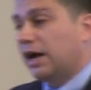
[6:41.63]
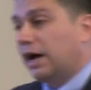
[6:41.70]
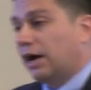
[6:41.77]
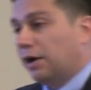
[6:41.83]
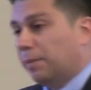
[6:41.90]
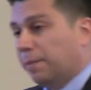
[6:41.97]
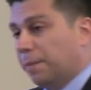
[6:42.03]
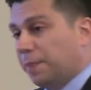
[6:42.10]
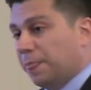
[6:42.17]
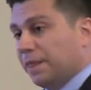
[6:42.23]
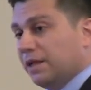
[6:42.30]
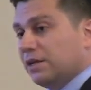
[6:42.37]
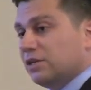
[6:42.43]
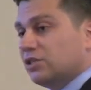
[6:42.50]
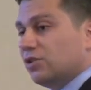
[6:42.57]
Um,
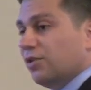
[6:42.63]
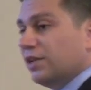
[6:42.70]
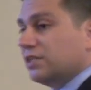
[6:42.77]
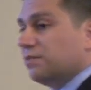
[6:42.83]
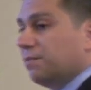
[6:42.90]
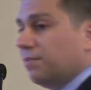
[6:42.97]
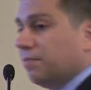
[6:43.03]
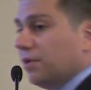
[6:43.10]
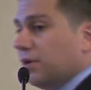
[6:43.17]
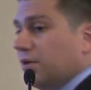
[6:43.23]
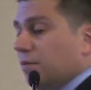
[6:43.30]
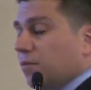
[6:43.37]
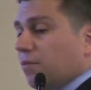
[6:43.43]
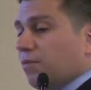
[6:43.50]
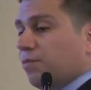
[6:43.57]
so this
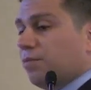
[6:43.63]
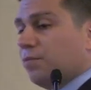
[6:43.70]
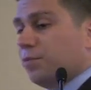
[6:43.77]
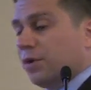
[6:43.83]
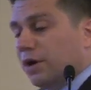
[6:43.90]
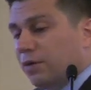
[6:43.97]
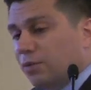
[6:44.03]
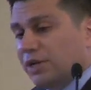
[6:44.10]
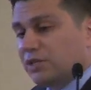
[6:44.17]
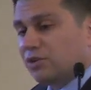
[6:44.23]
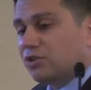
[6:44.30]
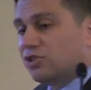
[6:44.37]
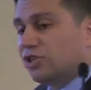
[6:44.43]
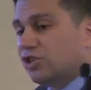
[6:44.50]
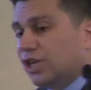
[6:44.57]
uh,
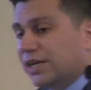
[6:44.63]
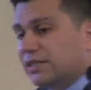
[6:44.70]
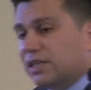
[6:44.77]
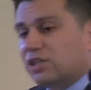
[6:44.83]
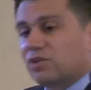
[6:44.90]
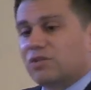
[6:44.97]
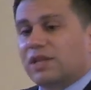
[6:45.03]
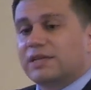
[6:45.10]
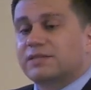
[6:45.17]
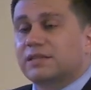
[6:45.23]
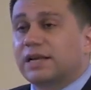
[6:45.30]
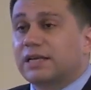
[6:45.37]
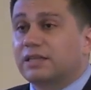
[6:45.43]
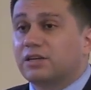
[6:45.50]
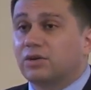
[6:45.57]
research suggests that they're less
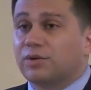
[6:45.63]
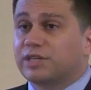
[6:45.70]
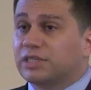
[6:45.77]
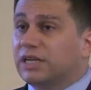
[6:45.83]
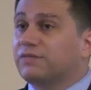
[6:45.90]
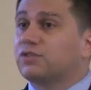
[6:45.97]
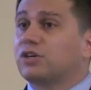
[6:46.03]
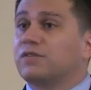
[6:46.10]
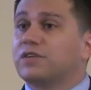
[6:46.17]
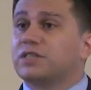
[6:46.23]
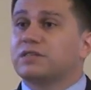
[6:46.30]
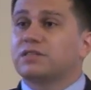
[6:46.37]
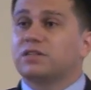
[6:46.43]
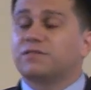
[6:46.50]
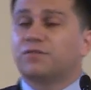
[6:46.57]
likely to receive
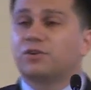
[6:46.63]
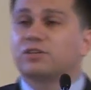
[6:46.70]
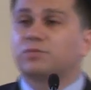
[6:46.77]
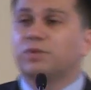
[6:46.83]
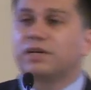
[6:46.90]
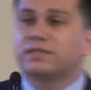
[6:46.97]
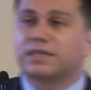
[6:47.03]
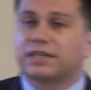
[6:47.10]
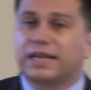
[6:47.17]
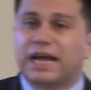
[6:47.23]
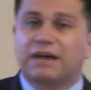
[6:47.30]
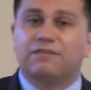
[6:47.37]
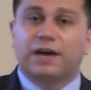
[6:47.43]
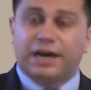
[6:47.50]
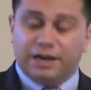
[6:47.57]
services in the first place, that they
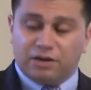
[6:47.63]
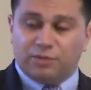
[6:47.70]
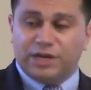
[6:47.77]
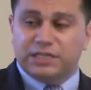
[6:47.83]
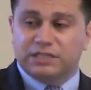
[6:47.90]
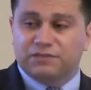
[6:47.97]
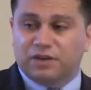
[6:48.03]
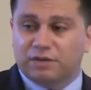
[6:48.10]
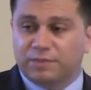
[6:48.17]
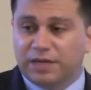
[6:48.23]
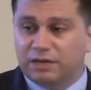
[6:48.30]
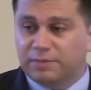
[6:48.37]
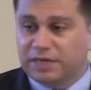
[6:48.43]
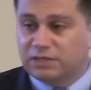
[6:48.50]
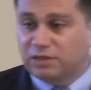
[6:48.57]
have higher rates of
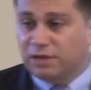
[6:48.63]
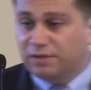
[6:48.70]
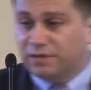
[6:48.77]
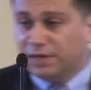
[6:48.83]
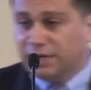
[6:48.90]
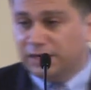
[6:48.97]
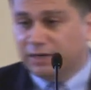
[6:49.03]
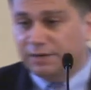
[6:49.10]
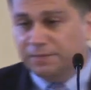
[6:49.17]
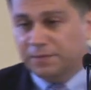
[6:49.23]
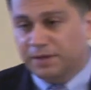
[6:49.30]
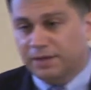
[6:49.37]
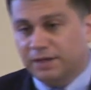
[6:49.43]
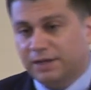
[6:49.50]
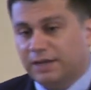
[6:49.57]
unmet mental health need,
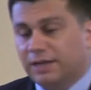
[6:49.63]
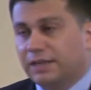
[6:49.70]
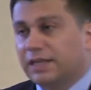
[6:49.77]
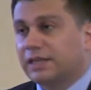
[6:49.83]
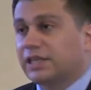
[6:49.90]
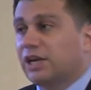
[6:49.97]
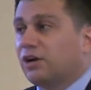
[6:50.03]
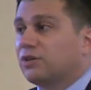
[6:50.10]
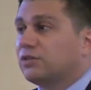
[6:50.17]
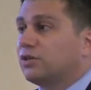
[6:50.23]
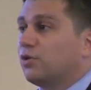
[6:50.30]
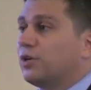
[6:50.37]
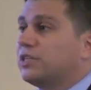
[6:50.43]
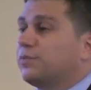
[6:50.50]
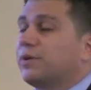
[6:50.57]
that they
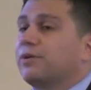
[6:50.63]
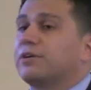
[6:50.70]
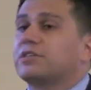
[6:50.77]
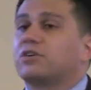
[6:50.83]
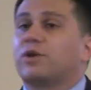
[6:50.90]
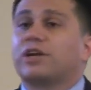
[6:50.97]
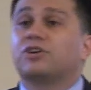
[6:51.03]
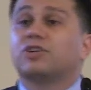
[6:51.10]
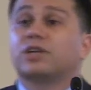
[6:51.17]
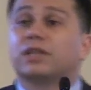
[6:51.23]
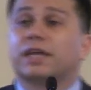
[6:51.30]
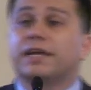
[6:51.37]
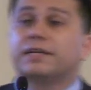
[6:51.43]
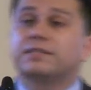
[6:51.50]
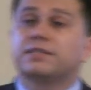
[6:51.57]
also experience greater
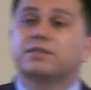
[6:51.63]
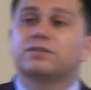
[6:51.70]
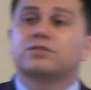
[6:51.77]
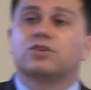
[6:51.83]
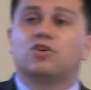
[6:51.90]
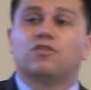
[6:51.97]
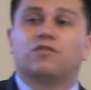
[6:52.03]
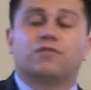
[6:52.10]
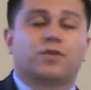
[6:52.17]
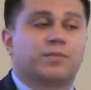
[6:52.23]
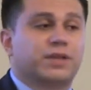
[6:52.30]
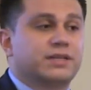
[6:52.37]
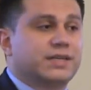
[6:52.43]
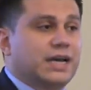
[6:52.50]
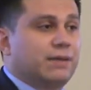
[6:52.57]
delays. So from
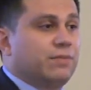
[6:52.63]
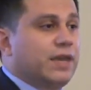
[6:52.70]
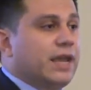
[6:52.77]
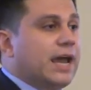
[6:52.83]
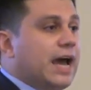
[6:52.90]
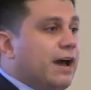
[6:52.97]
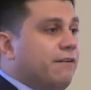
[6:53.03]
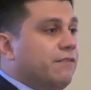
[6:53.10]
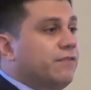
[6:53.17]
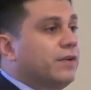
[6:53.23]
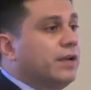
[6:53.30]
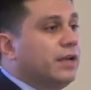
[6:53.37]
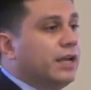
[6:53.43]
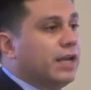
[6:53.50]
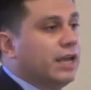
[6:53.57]
the time they have
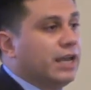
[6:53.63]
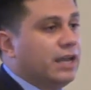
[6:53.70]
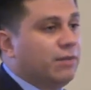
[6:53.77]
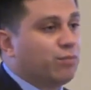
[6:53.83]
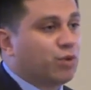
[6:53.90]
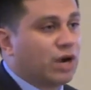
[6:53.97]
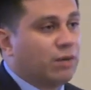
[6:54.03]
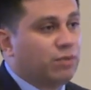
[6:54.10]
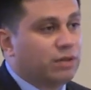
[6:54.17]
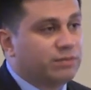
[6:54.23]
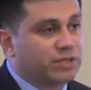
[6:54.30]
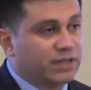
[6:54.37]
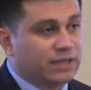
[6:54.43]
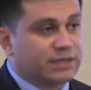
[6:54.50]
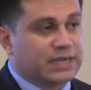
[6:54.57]
a
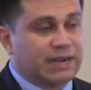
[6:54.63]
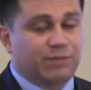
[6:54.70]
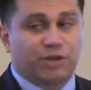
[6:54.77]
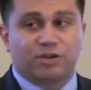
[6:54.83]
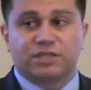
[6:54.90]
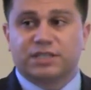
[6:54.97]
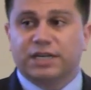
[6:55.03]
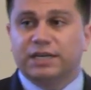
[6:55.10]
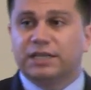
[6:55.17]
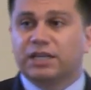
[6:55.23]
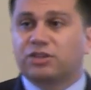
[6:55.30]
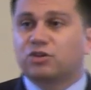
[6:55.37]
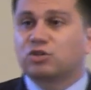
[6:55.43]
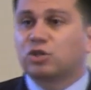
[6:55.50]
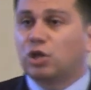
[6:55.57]
problem to the time they're seen,
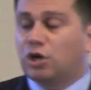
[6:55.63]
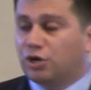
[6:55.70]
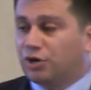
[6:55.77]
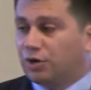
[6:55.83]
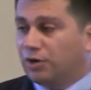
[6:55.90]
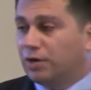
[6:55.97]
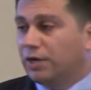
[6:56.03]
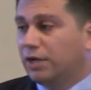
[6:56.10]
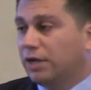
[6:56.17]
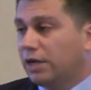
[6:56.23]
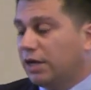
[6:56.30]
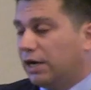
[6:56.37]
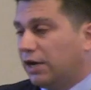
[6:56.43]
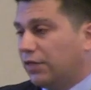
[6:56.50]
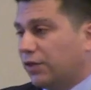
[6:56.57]
that there's longer,
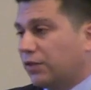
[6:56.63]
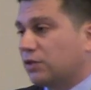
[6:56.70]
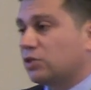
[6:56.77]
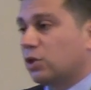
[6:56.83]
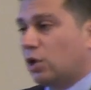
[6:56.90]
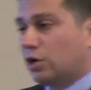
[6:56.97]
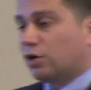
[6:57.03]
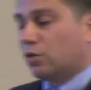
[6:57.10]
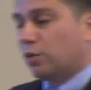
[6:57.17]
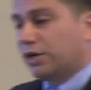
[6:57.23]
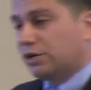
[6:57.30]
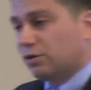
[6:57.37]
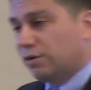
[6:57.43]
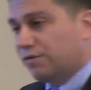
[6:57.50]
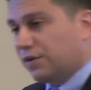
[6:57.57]
uh, that there's longer
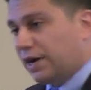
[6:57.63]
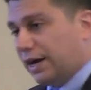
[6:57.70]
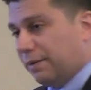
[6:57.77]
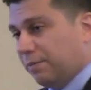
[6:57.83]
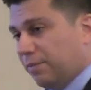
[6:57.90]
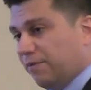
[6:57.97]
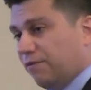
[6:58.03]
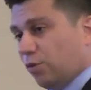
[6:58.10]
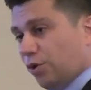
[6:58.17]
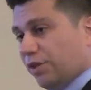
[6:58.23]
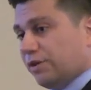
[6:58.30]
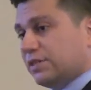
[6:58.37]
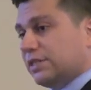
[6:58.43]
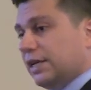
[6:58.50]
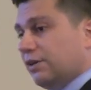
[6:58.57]
window of time before
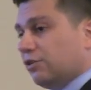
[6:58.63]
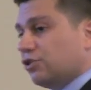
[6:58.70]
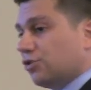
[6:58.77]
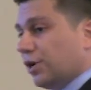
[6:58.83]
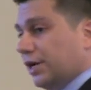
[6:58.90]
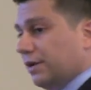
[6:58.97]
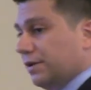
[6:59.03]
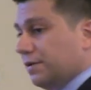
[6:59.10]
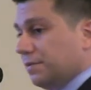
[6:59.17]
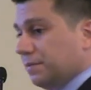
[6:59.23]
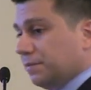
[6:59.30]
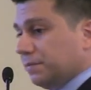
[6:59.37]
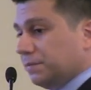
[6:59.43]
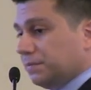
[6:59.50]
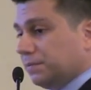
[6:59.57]
they're seen or treated.
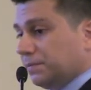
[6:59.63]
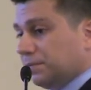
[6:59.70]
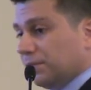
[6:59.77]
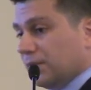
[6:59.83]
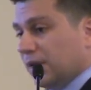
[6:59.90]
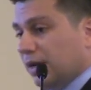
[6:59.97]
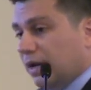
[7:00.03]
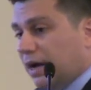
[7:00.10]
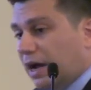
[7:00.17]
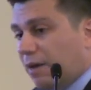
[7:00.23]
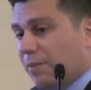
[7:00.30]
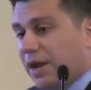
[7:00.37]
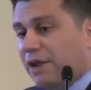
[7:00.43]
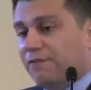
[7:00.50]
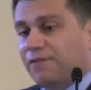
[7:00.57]

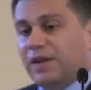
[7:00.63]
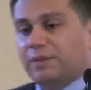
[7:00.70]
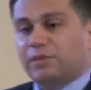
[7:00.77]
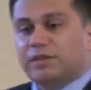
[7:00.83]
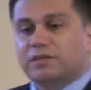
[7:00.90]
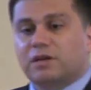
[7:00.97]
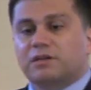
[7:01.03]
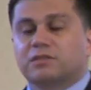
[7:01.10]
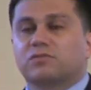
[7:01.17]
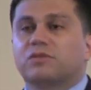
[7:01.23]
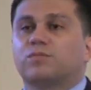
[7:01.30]
Um, and families also